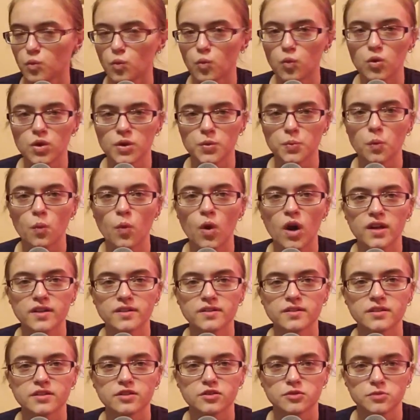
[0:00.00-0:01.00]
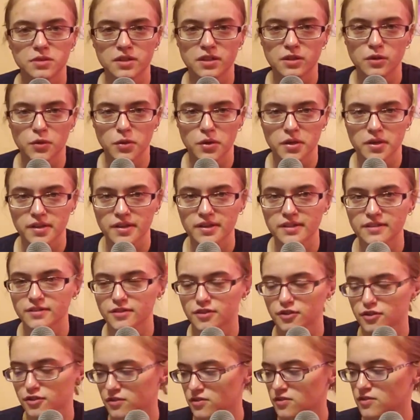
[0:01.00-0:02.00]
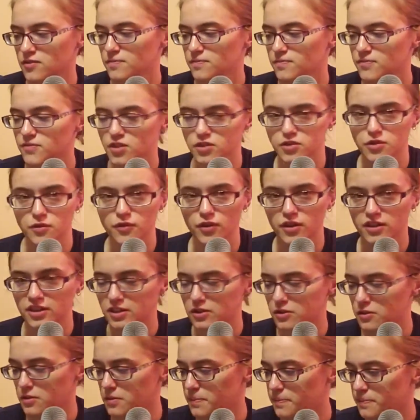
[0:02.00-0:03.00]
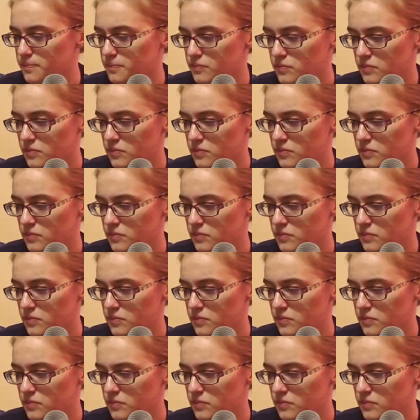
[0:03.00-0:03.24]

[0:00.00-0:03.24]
would want to ignore. He's just such a friendly dude.